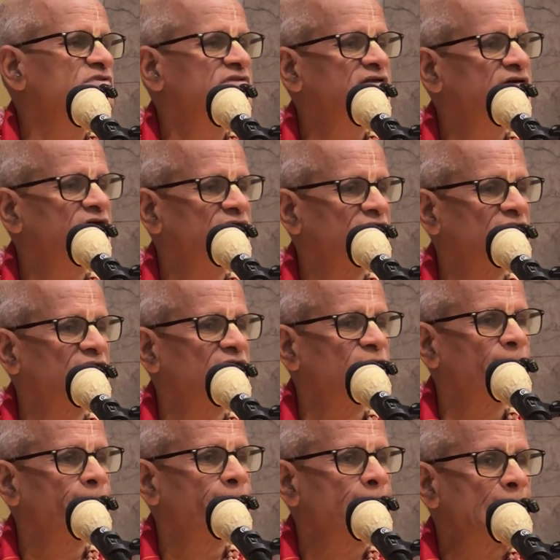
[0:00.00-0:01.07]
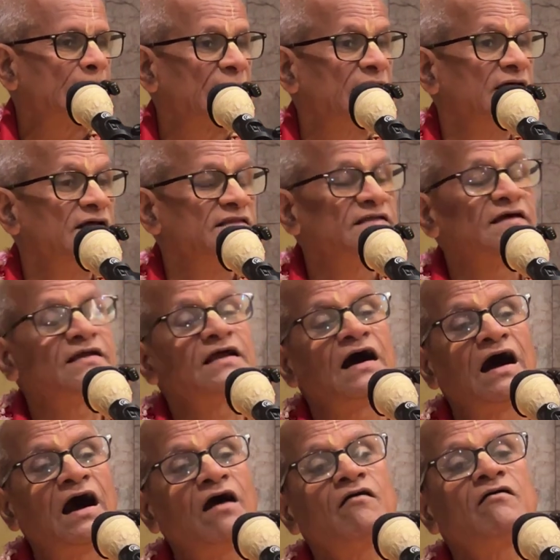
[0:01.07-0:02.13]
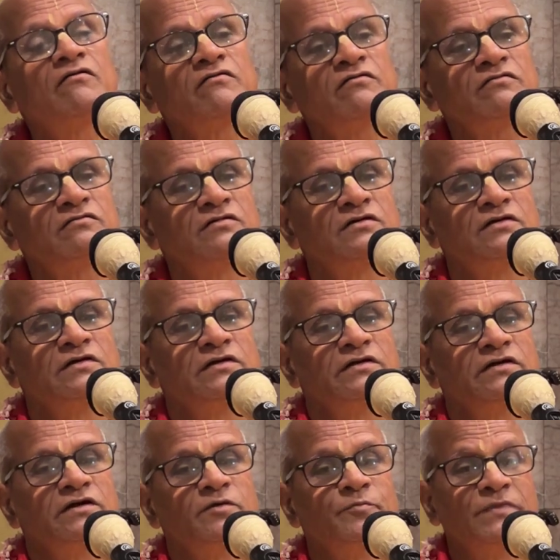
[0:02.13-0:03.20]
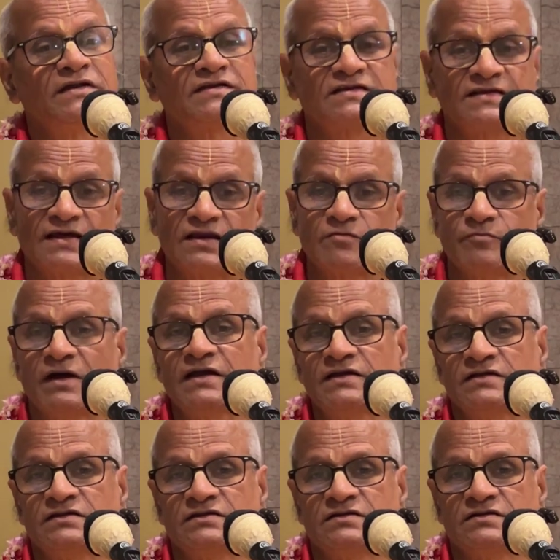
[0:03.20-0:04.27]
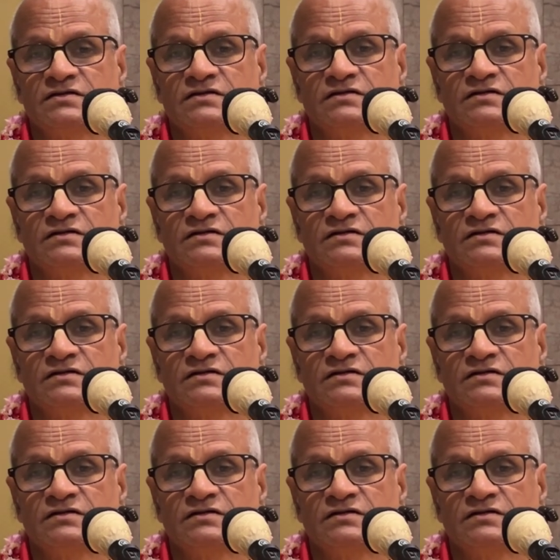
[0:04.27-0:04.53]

Buddhi, Ahankar. Then how a material mind